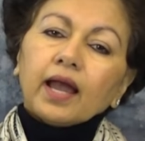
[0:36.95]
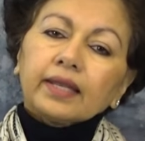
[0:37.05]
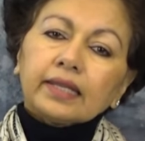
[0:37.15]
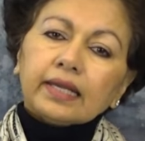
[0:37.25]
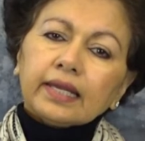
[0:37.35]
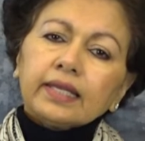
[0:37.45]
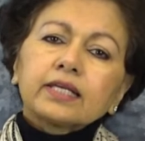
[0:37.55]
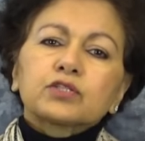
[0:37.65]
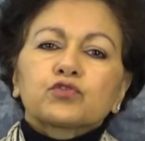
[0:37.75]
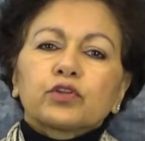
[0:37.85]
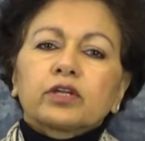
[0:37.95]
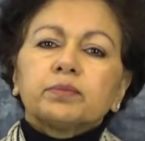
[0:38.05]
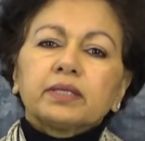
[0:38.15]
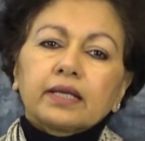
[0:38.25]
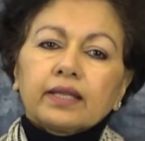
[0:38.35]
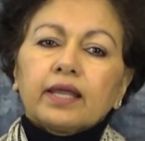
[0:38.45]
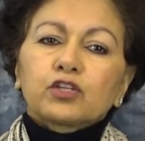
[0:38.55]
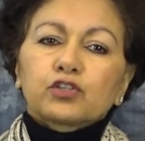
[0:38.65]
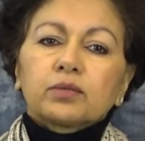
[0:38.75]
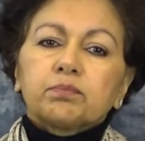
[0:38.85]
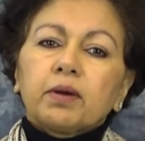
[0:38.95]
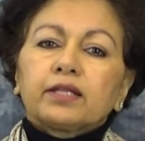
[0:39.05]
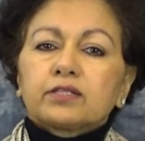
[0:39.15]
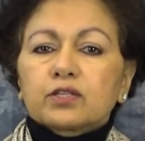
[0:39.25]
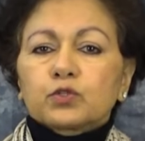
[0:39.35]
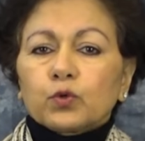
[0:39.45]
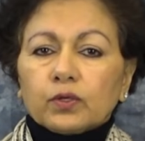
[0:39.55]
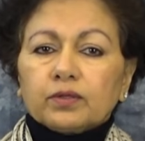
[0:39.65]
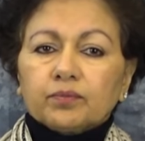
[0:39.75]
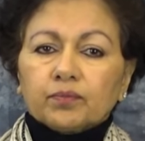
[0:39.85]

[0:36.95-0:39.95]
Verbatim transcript: an inextricable connection binds us all,